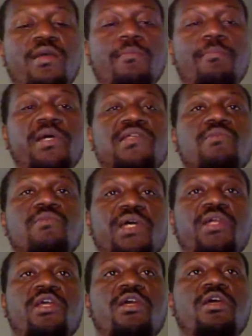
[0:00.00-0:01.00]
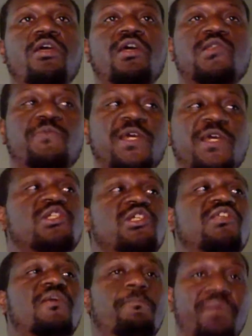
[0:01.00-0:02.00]
But
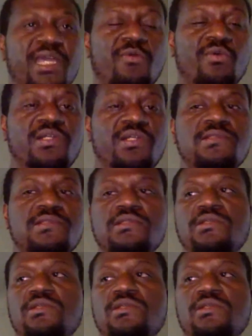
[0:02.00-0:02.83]
especially the big ones,